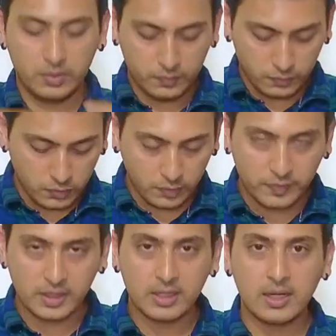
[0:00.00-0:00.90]
Four
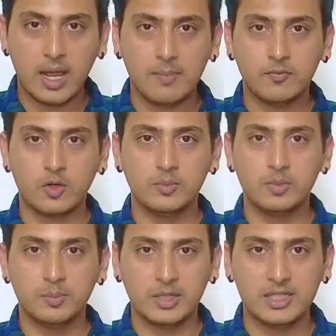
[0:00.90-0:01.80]
finger gap from
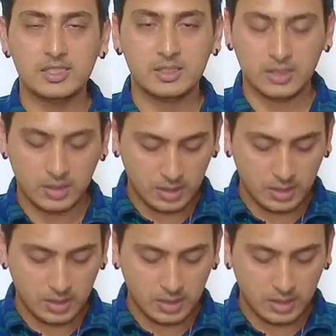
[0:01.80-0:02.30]
the base